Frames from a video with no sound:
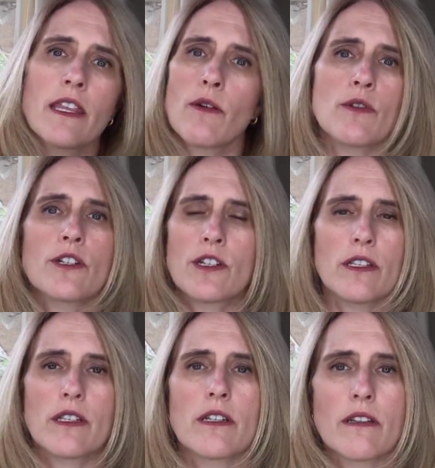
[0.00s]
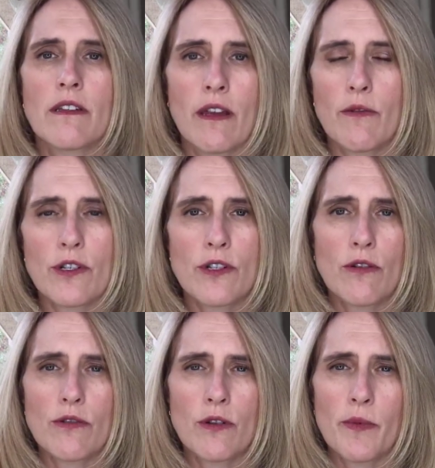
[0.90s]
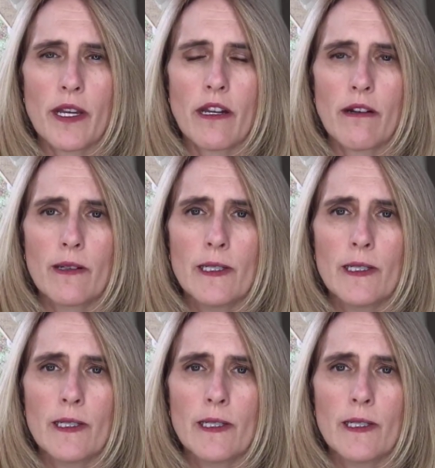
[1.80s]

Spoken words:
They were so big.